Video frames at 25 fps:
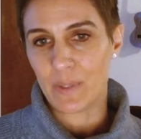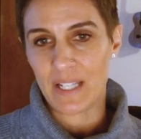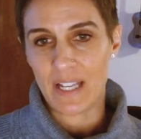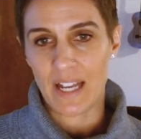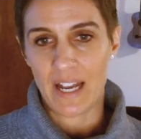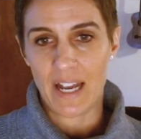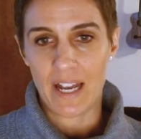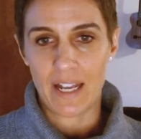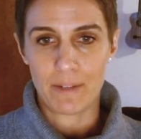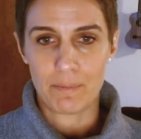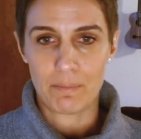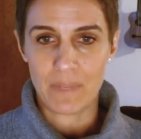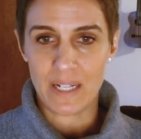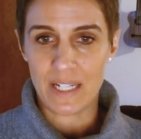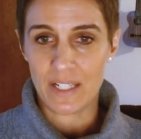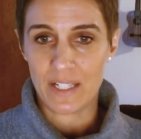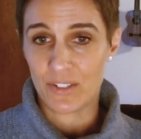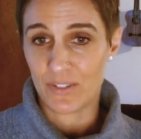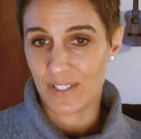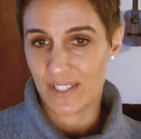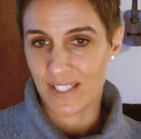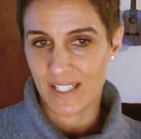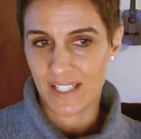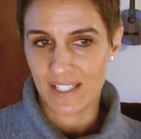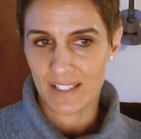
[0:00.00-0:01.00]
We had
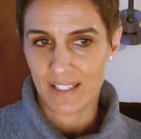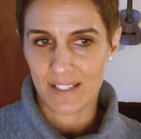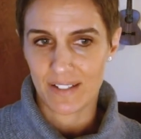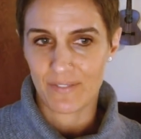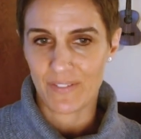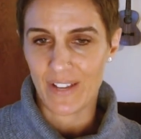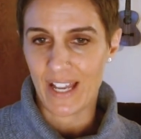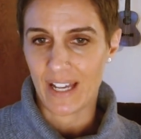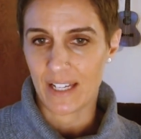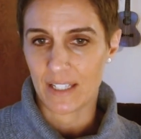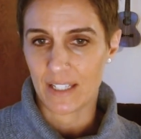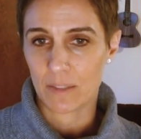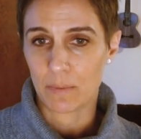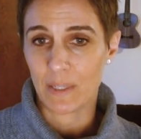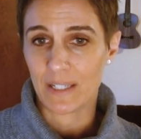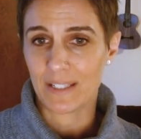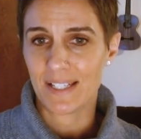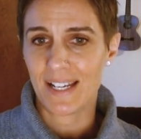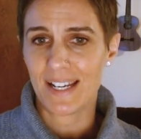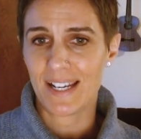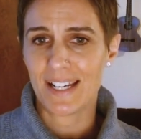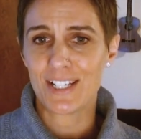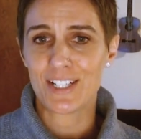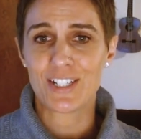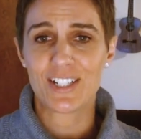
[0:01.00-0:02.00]
matrices of
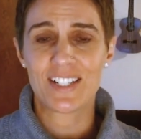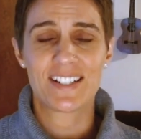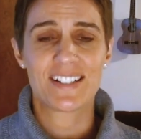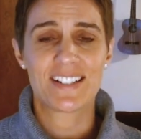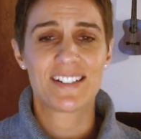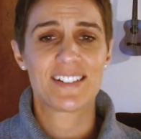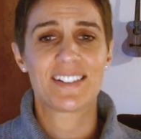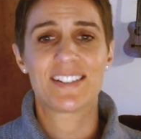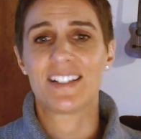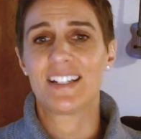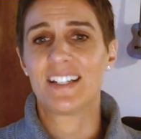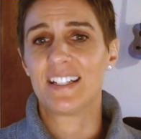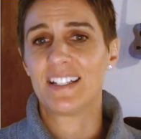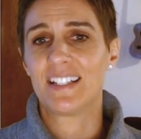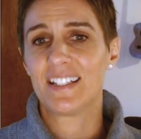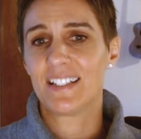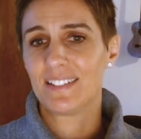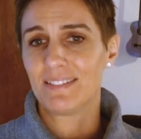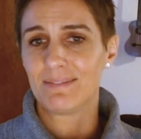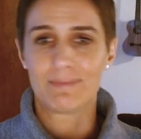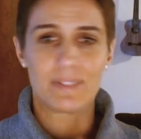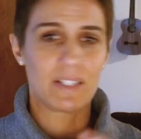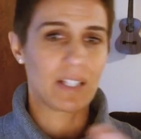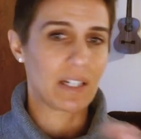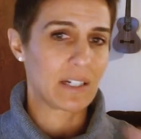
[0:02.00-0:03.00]
expectations
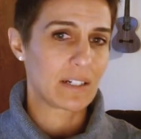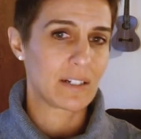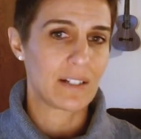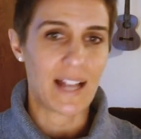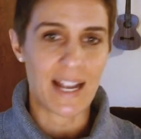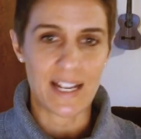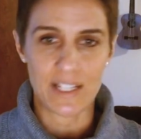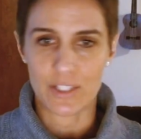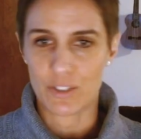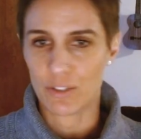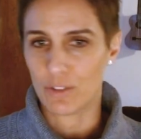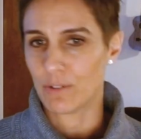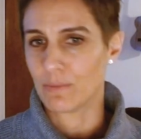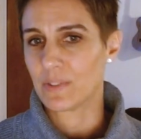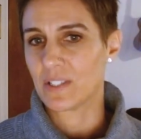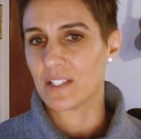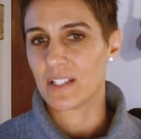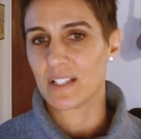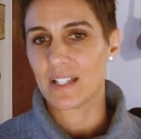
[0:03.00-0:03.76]
in the classrooms,